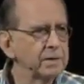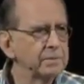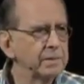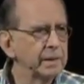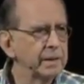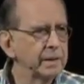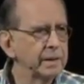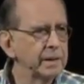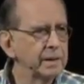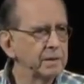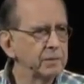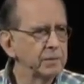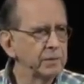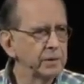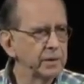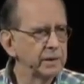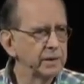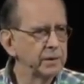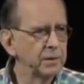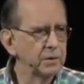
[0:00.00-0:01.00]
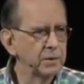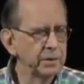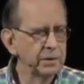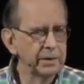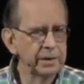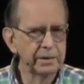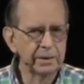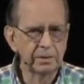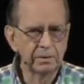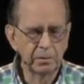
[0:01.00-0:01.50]
but I didn't really know a
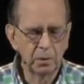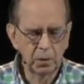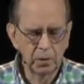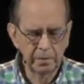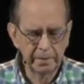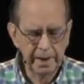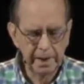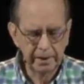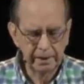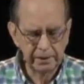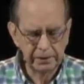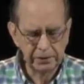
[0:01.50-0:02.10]
great deal more about it.